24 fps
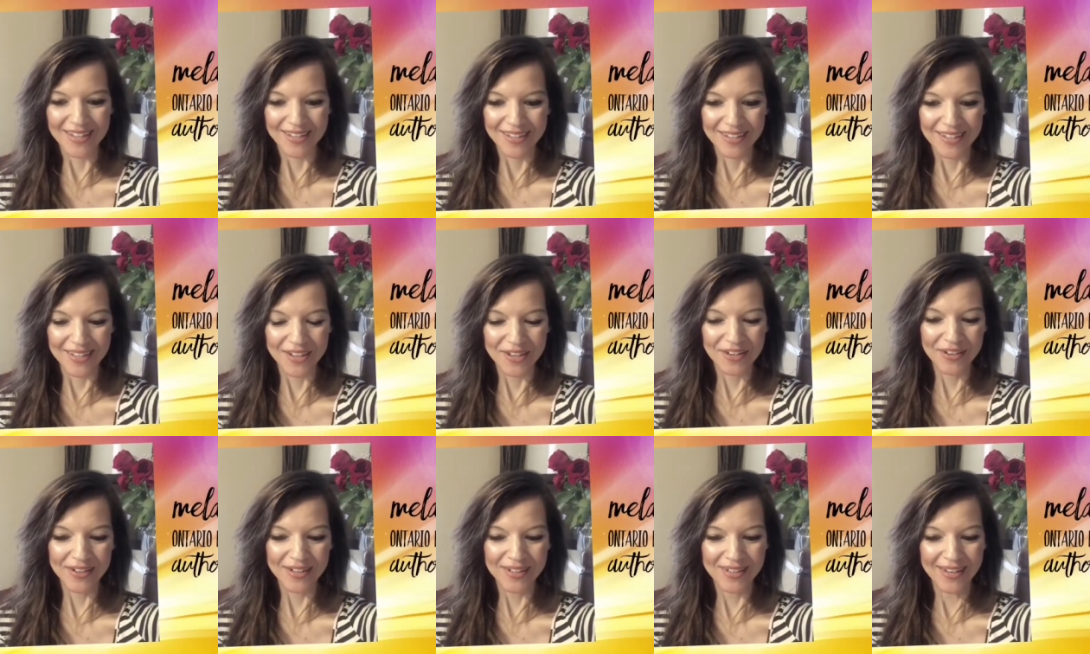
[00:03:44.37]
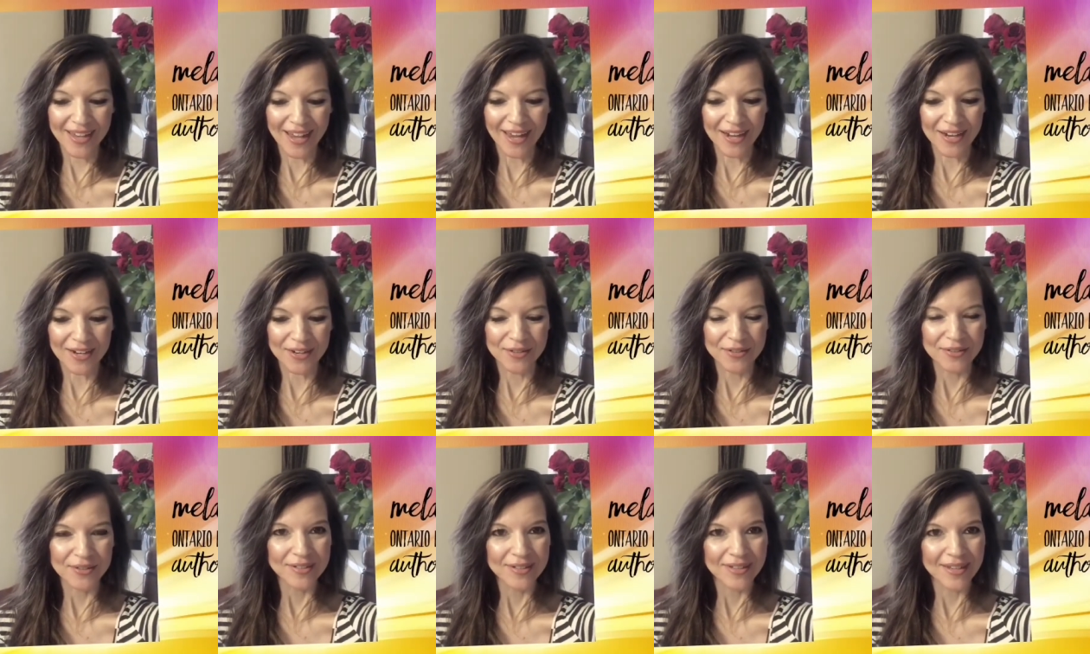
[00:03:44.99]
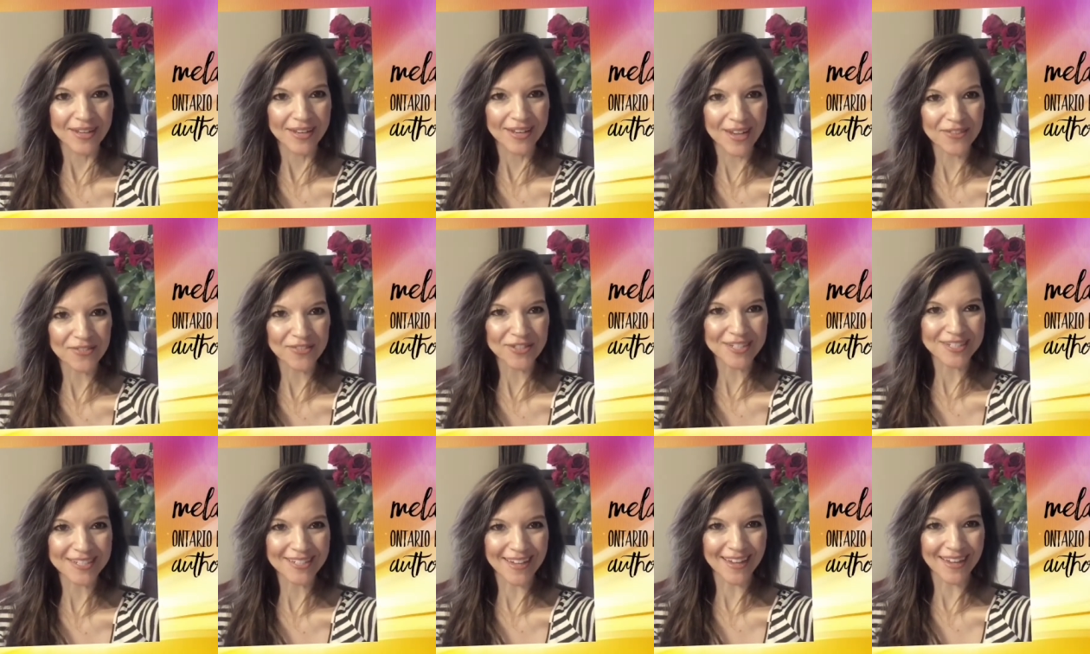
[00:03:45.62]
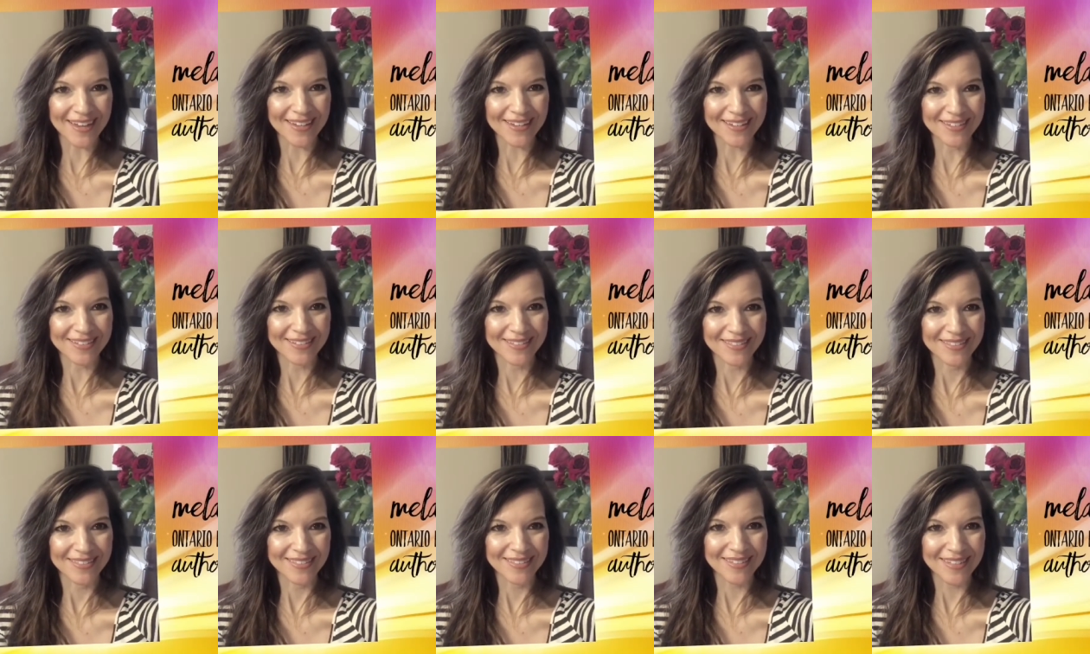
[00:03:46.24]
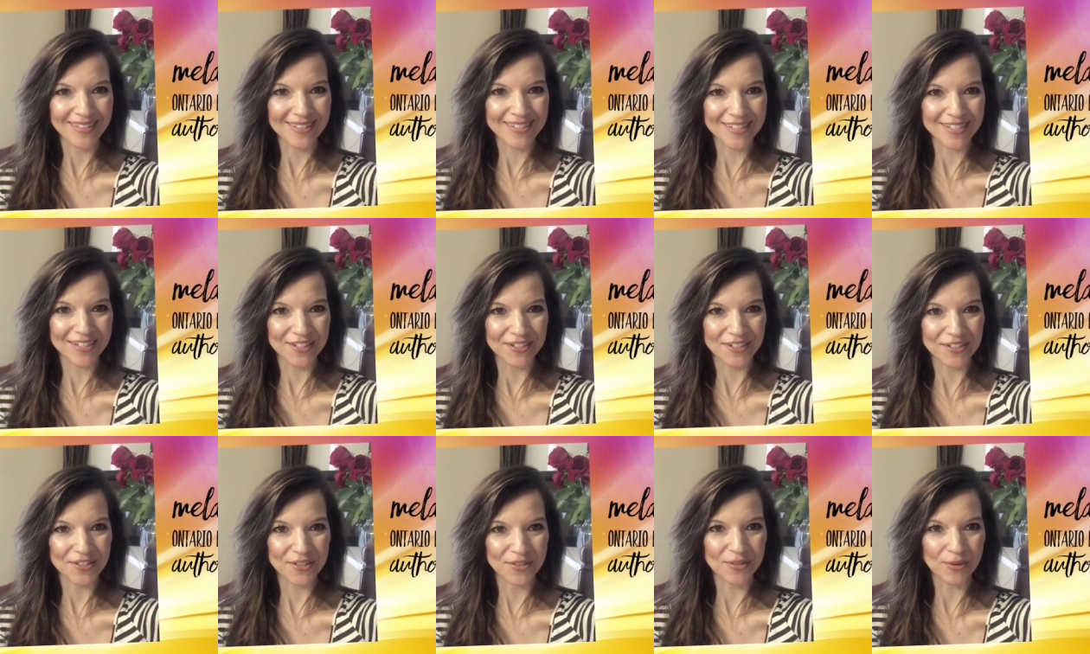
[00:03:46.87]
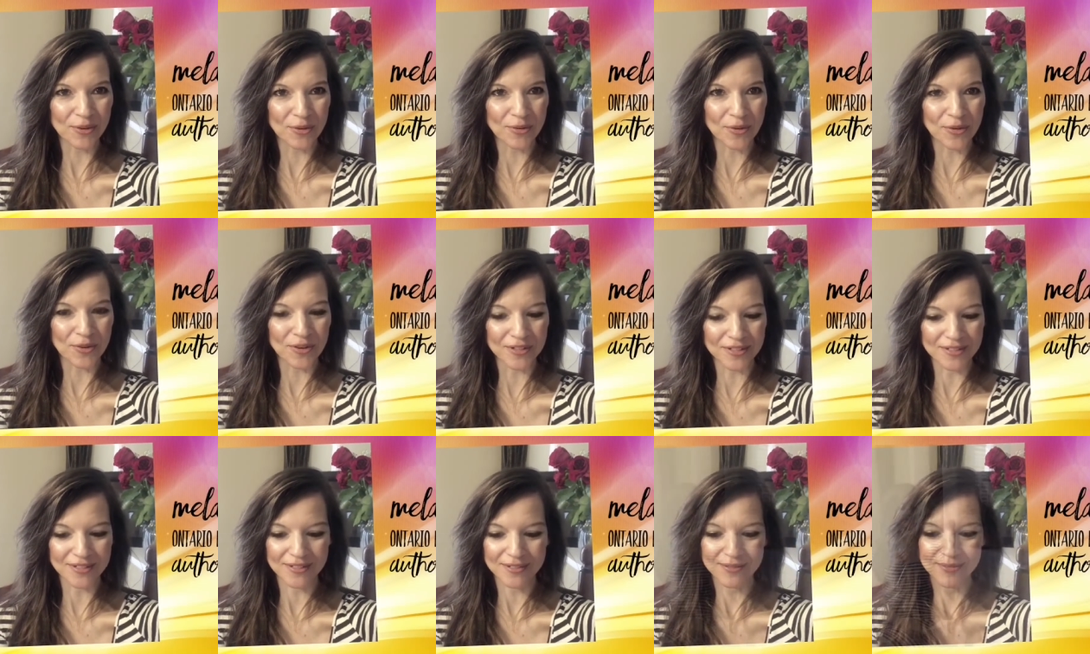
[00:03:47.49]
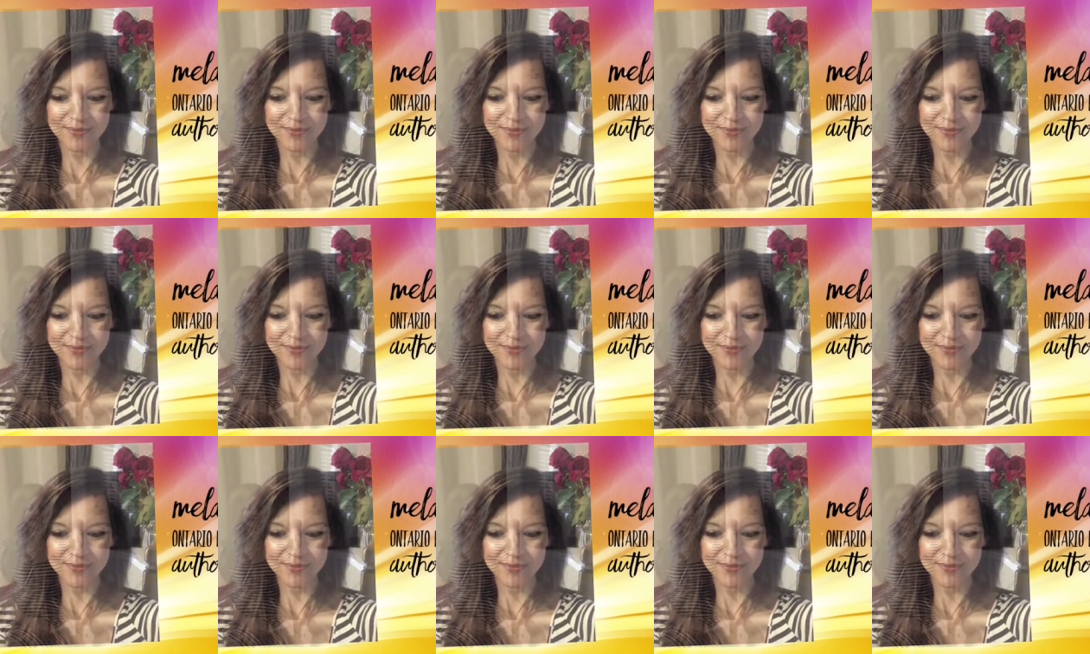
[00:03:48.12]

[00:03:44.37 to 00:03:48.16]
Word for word: Here and now and every day until you grow old.